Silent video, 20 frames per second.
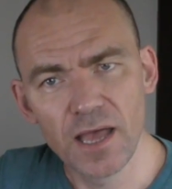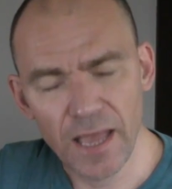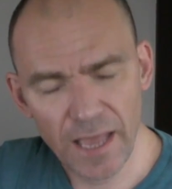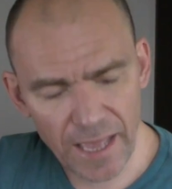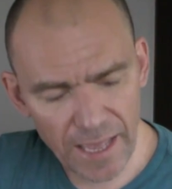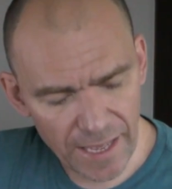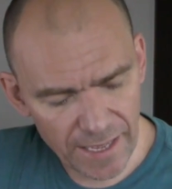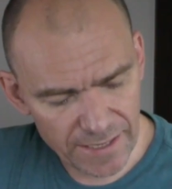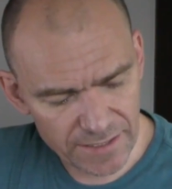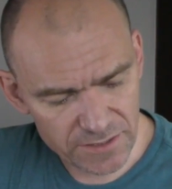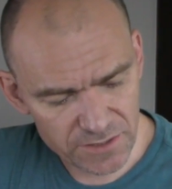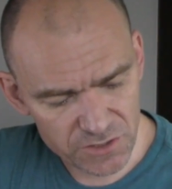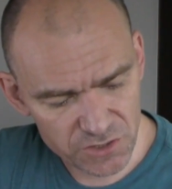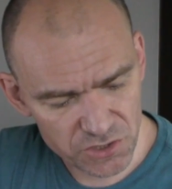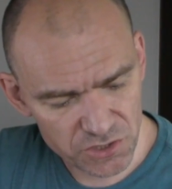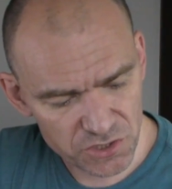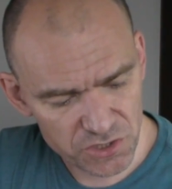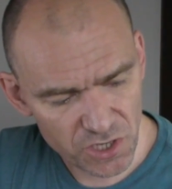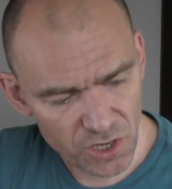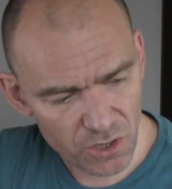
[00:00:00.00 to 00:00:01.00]
And
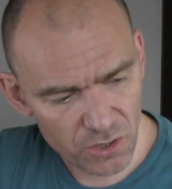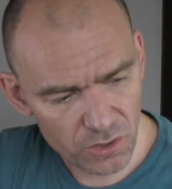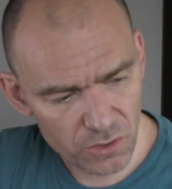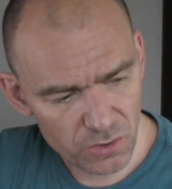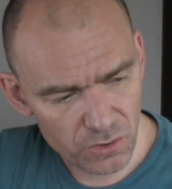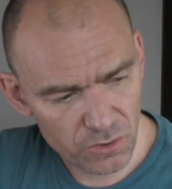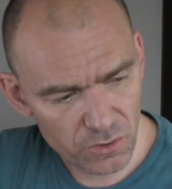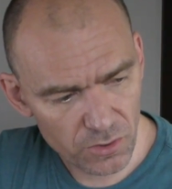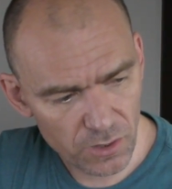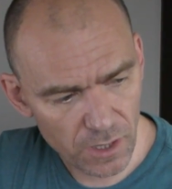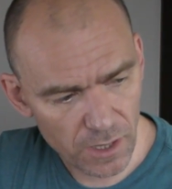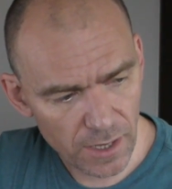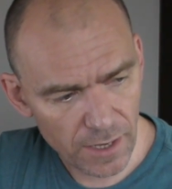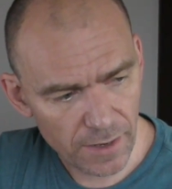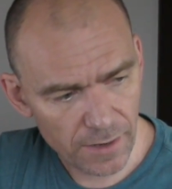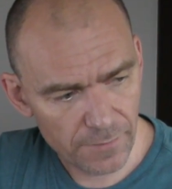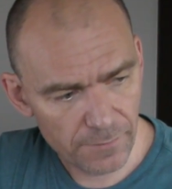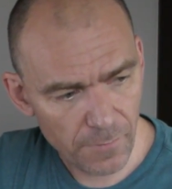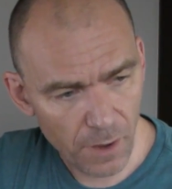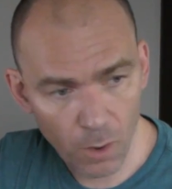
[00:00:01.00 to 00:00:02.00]
so
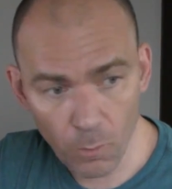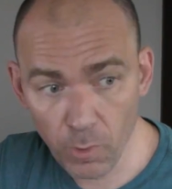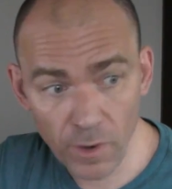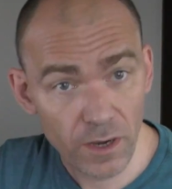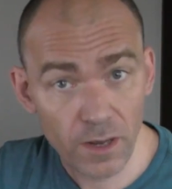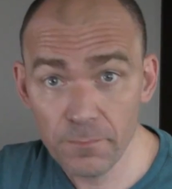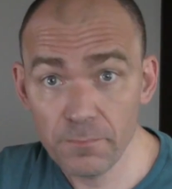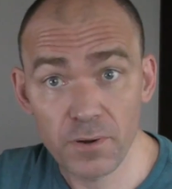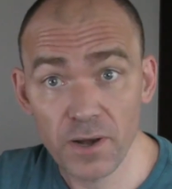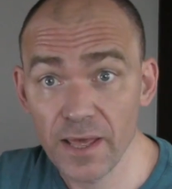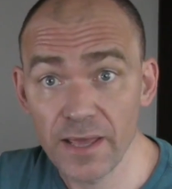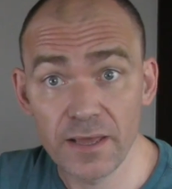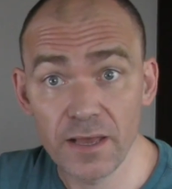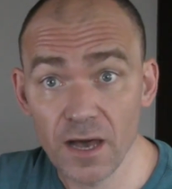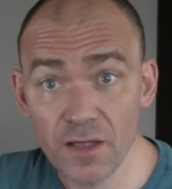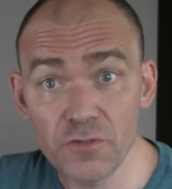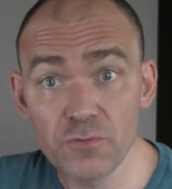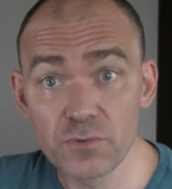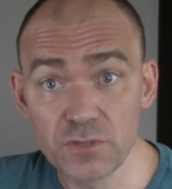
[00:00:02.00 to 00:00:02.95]
when I'm playing other